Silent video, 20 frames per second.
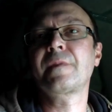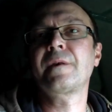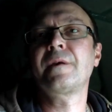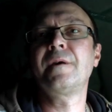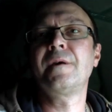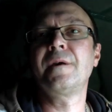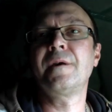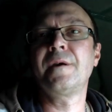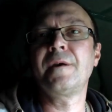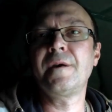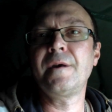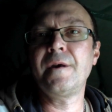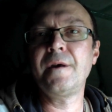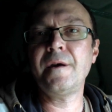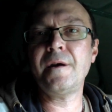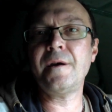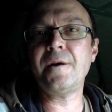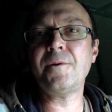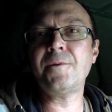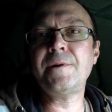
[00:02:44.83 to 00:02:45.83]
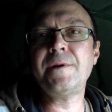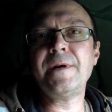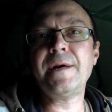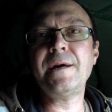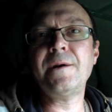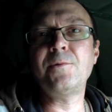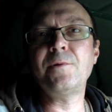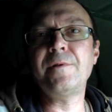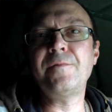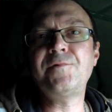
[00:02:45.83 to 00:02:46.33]
Okay, we've just
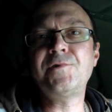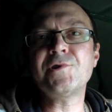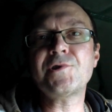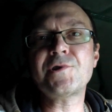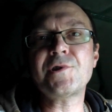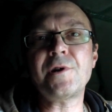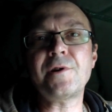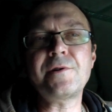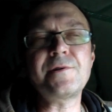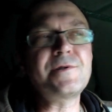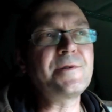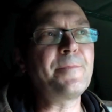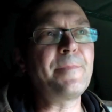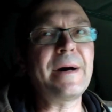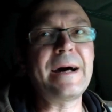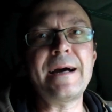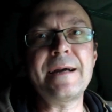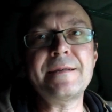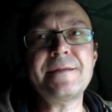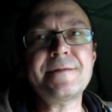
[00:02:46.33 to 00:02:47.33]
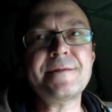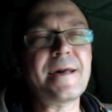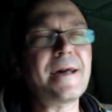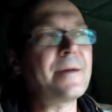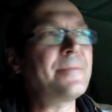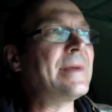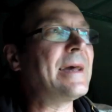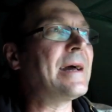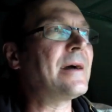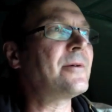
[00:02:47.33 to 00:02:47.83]
gone into bite time now. It's
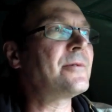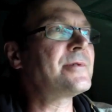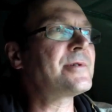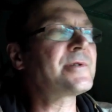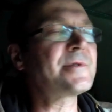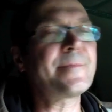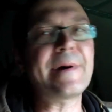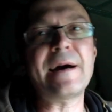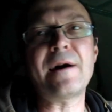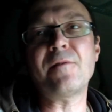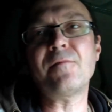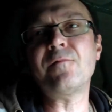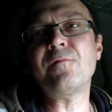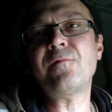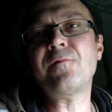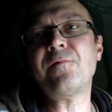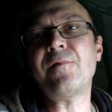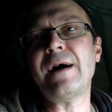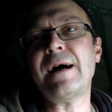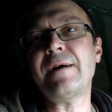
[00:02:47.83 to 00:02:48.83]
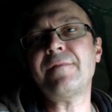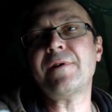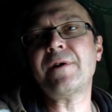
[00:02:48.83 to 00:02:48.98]
about 5 o'clock.